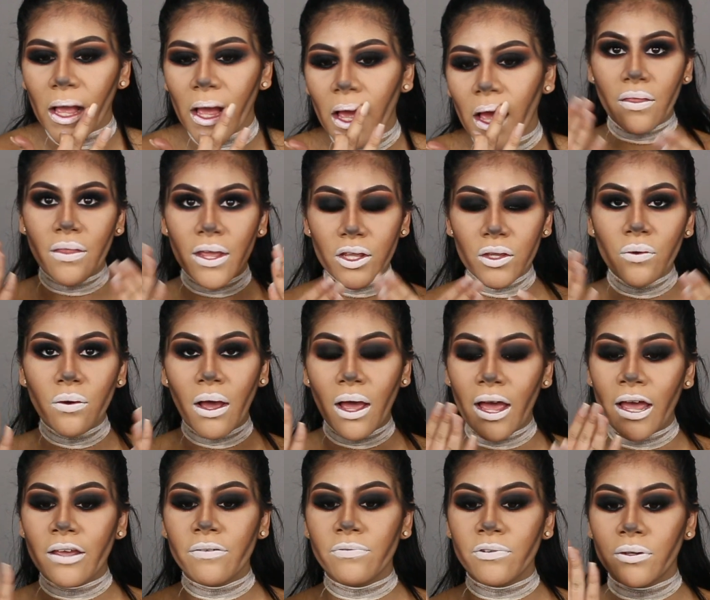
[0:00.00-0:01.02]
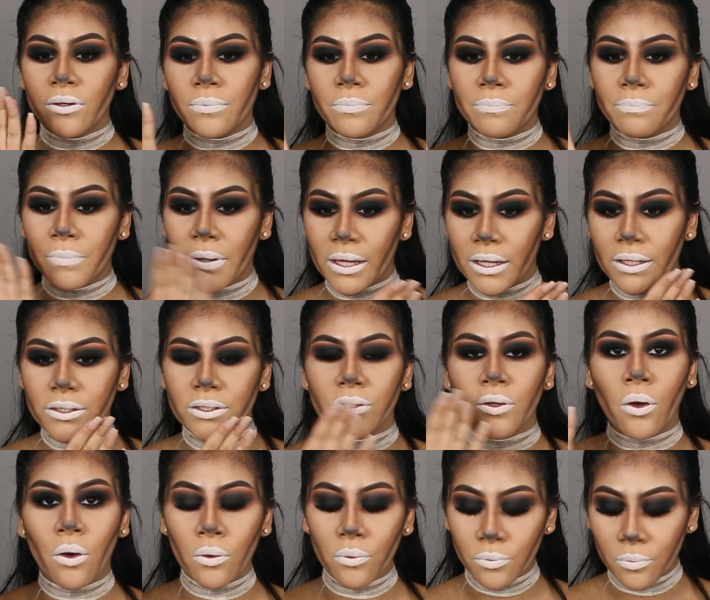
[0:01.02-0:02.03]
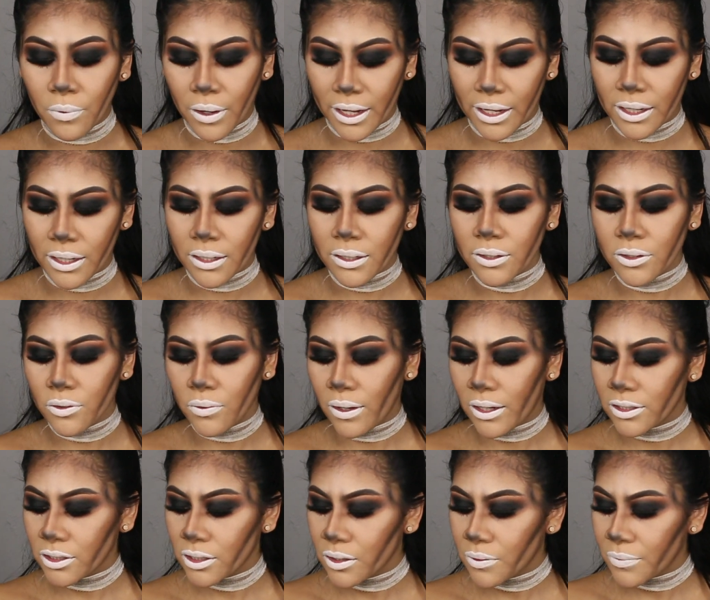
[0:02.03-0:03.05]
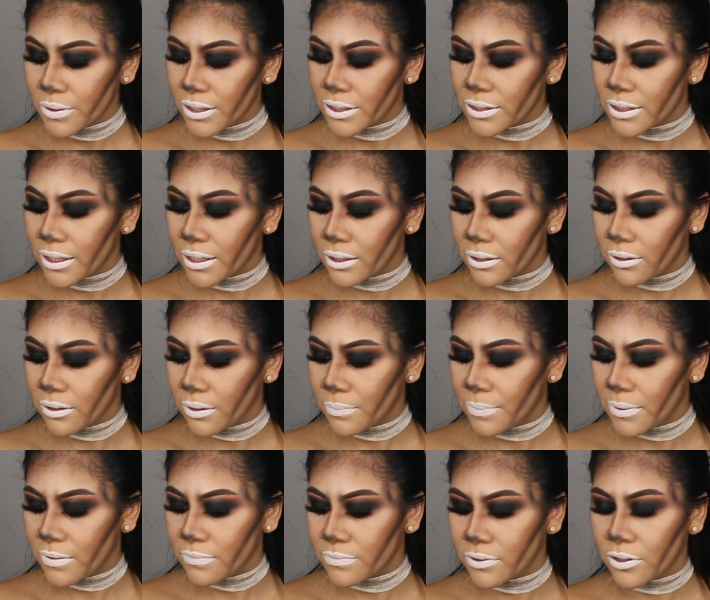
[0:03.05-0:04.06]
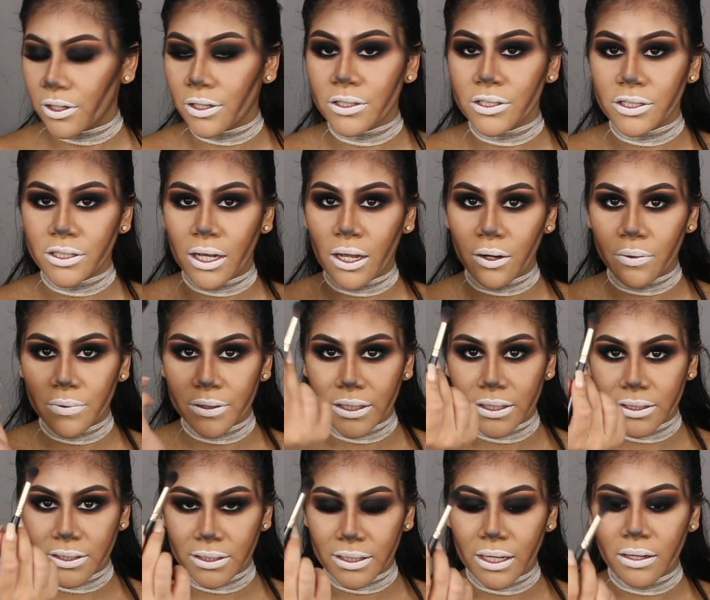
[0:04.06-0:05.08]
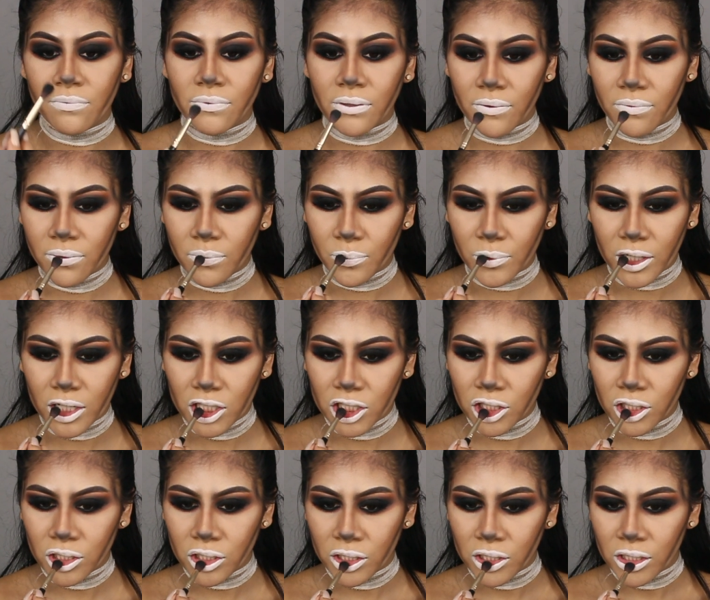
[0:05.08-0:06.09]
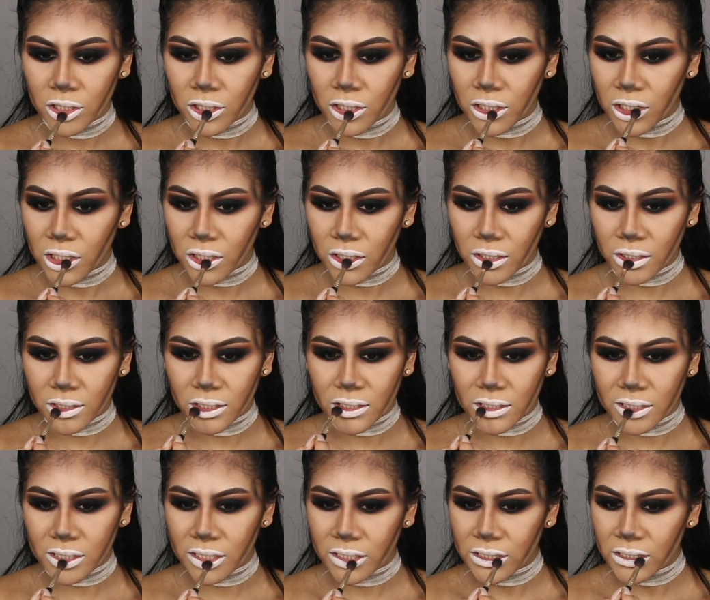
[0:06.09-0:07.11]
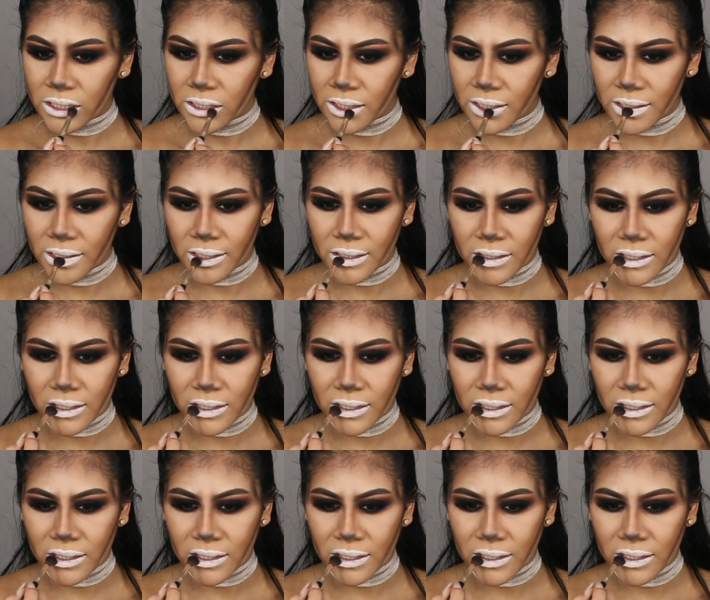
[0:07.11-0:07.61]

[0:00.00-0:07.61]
Now that you have your base all white, you actually want to take a little bit of dark shadow with the same fluffy brush, and on the center